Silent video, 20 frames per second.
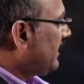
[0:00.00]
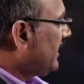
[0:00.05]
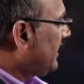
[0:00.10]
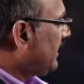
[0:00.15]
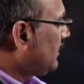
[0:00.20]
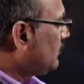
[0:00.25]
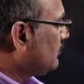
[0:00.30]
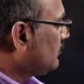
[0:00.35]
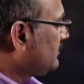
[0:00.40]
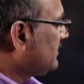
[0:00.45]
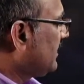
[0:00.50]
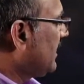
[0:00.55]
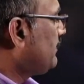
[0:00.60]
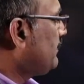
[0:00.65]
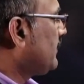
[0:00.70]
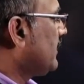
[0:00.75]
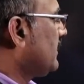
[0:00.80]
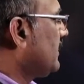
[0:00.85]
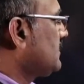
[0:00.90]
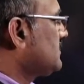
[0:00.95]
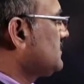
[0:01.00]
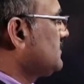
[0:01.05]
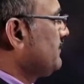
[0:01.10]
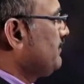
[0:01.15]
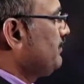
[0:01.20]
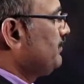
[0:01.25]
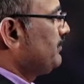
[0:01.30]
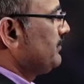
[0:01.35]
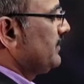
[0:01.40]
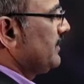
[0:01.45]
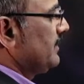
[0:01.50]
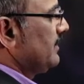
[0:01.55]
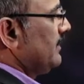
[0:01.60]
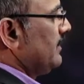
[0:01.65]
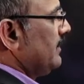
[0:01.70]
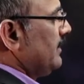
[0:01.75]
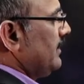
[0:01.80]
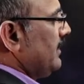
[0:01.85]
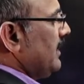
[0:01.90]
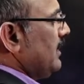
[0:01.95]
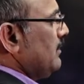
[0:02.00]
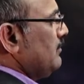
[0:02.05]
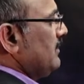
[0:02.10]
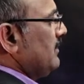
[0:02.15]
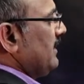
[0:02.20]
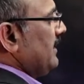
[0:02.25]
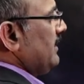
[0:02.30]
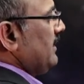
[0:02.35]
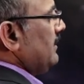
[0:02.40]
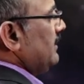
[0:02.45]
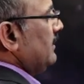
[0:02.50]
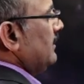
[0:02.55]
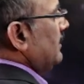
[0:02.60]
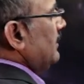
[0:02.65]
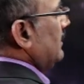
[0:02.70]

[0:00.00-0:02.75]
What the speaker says: into three parts, namely